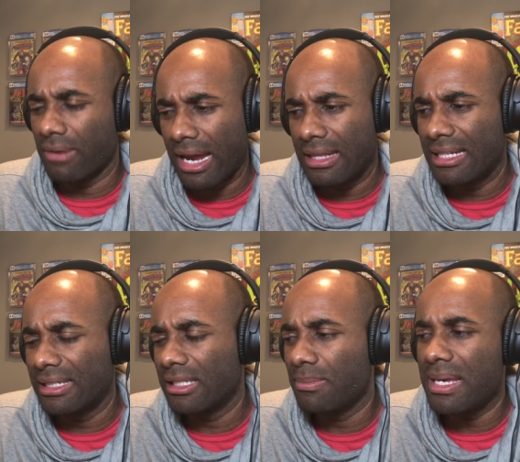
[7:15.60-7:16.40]
right?
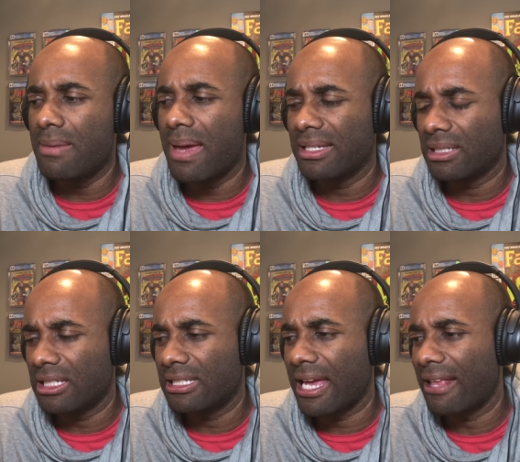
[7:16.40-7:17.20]
This is me
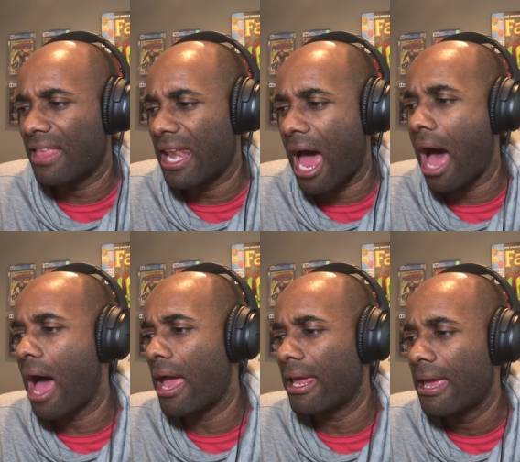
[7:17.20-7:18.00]
basically saying that
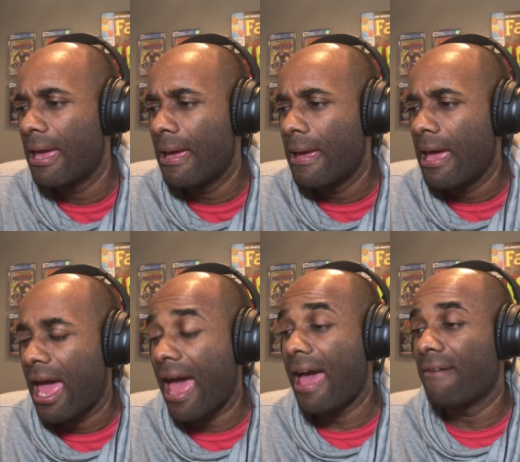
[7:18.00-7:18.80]
I
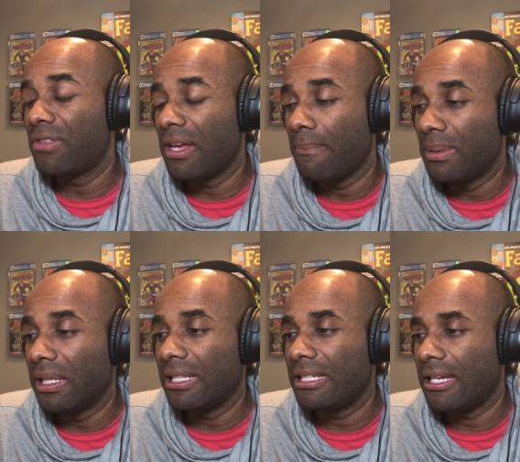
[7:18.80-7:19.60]
have the
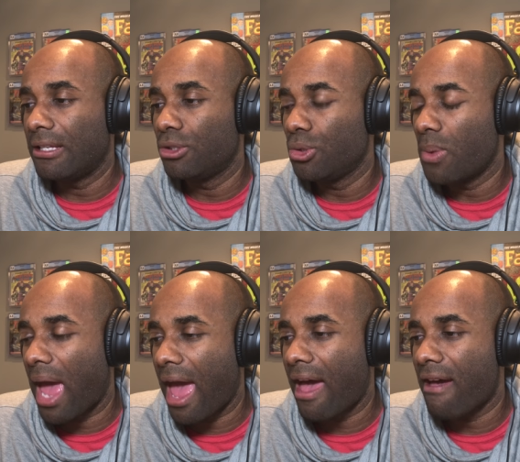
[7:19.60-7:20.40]
ability to
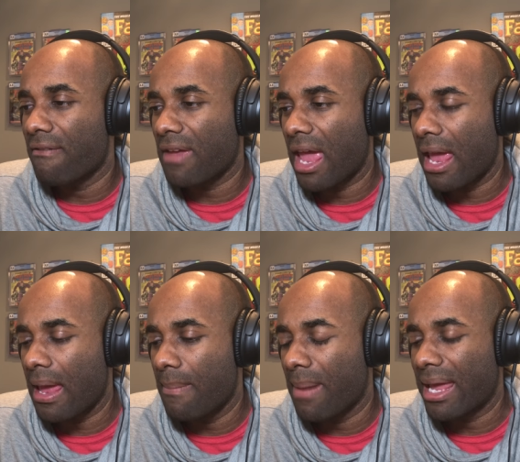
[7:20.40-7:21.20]
have
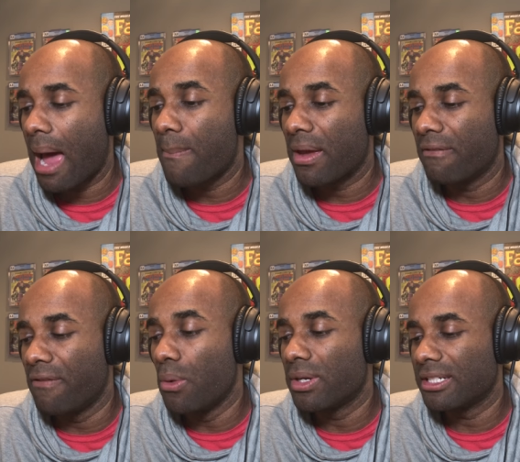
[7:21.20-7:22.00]
a myopic
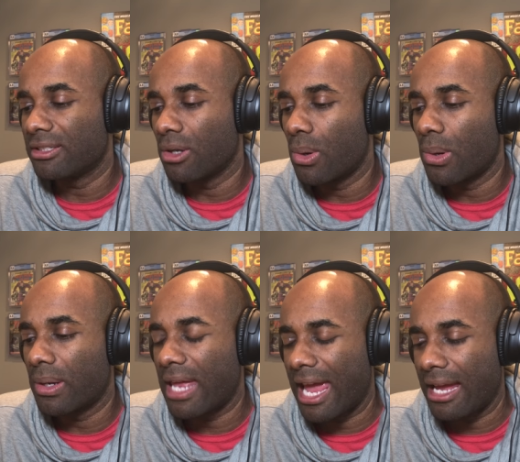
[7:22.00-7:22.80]
focus
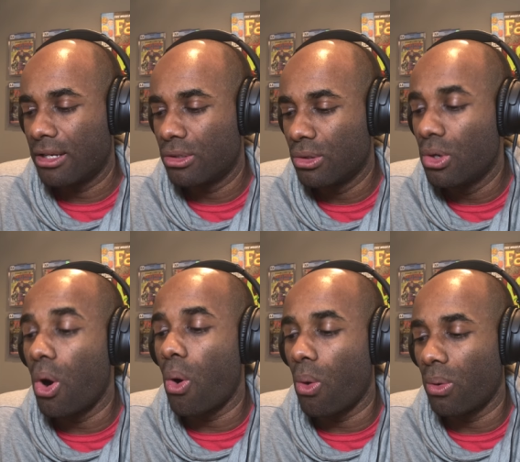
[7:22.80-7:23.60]
on a
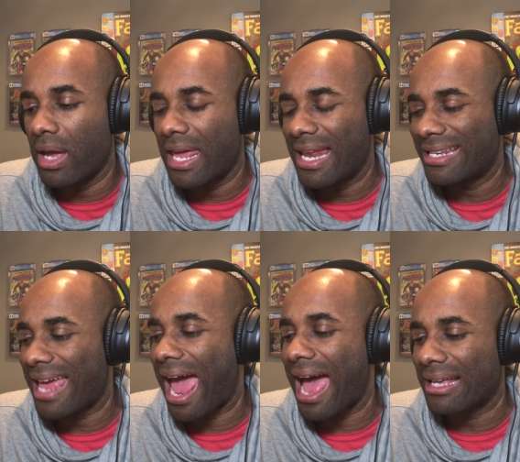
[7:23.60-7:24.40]
goal and a
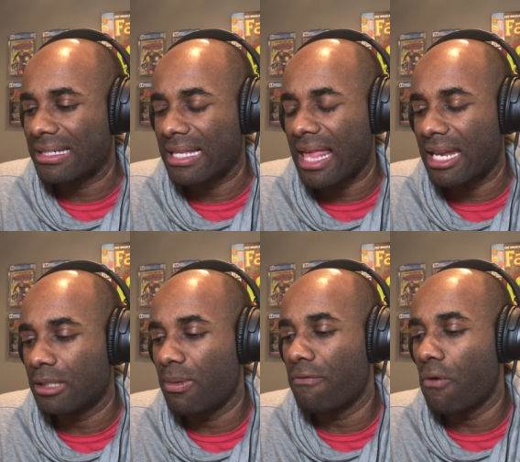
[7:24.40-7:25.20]
task that is
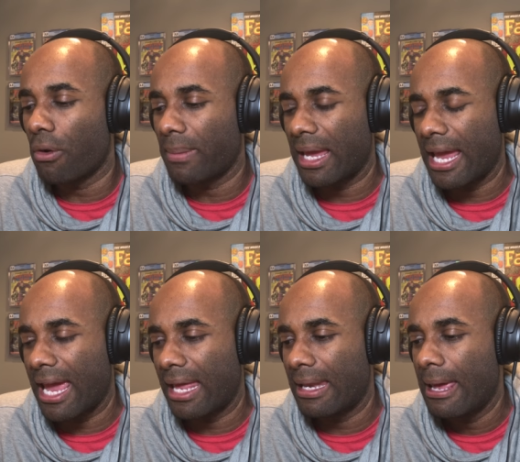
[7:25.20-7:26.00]
before me.
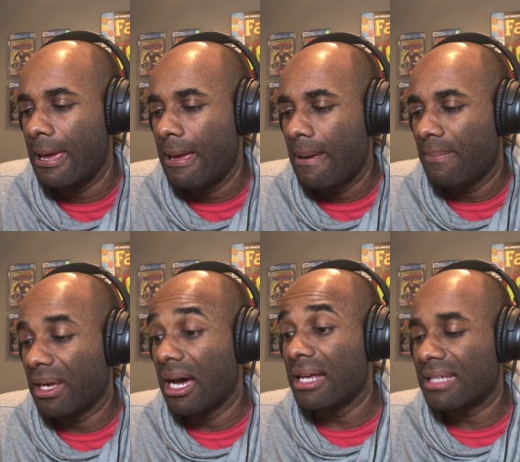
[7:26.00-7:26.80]
And
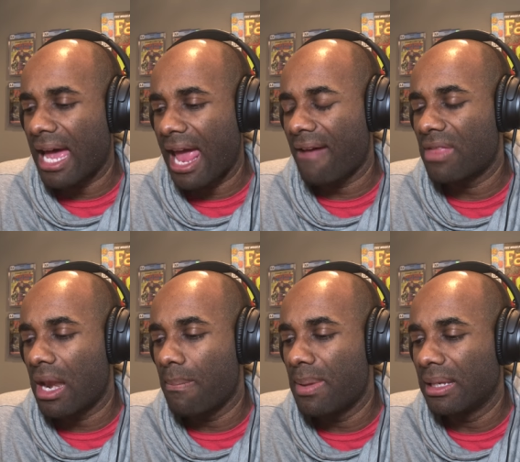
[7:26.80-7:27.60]
because I have that
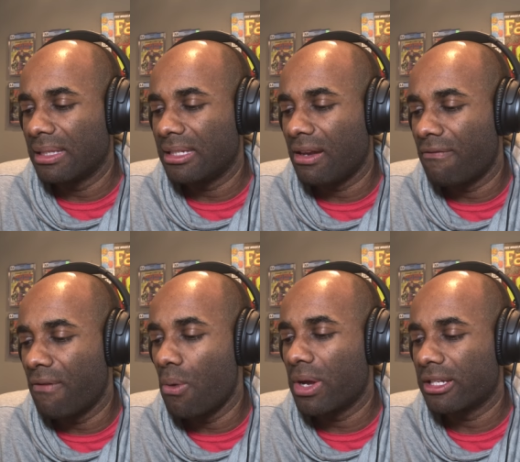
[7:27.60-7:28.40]
ability to
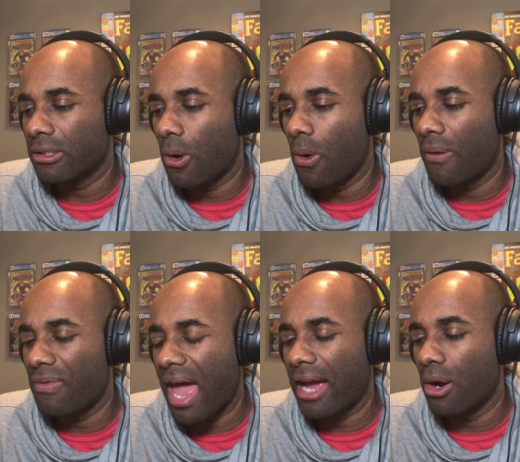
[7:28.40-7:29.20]
focus on
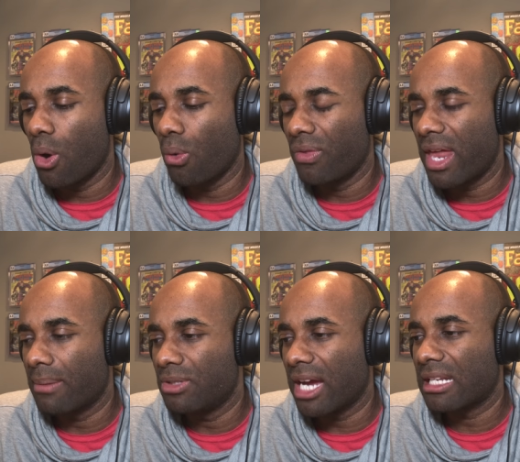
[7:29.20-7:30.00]
that goal, that
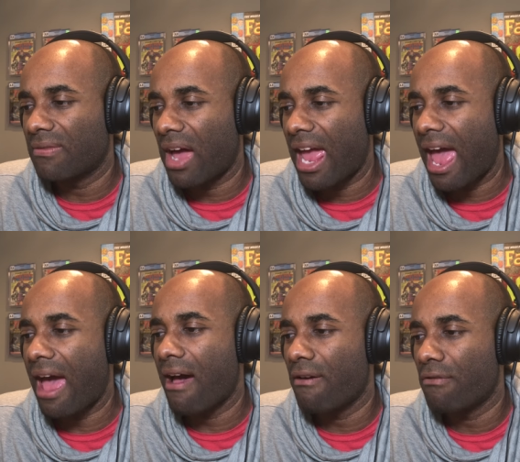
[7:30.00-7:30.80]
objective, I
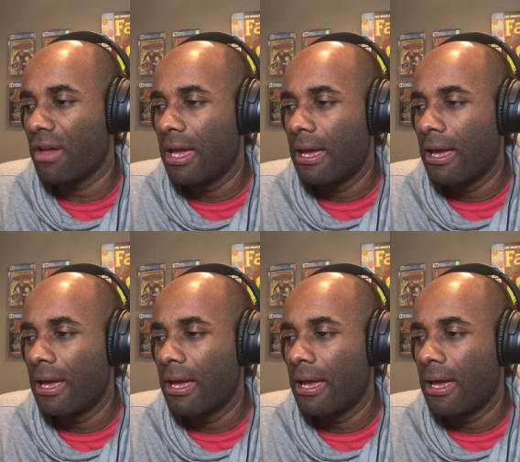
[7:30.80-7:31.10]
have